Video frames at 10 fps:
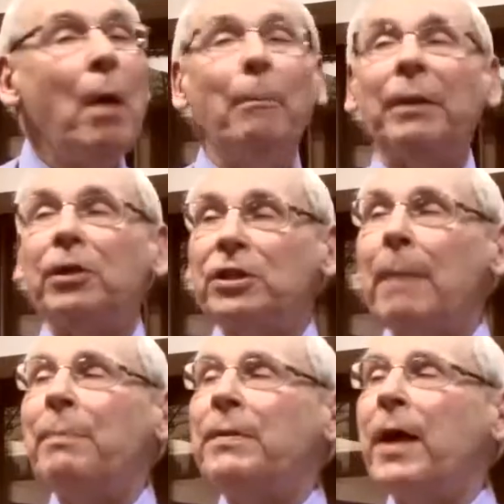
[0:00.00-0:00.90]
but they're
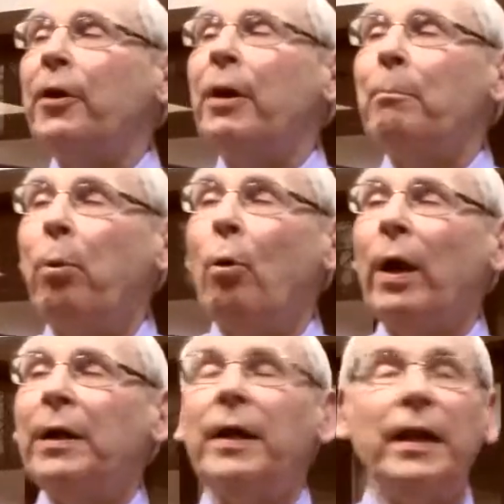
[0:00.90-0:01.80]
something that are
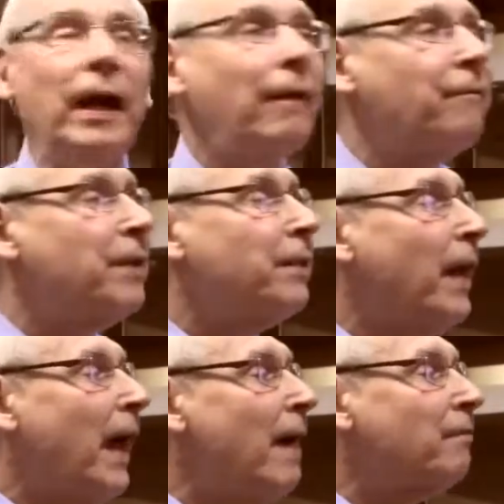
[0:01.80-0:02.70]
important enough that
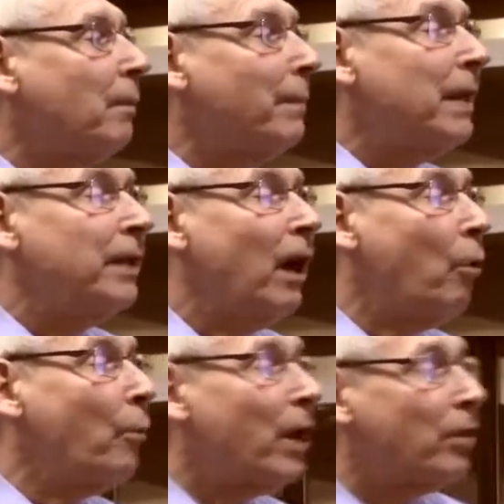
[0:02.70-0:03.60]
they have to be
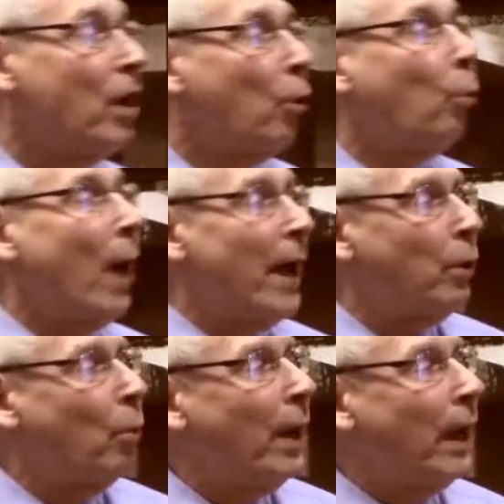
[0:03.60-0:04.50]
dealt with right
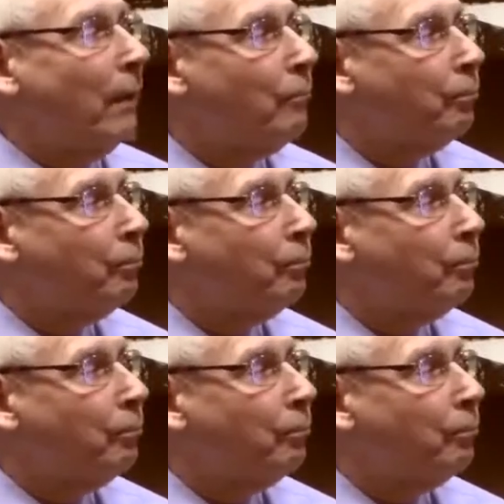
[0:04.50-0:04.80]
away.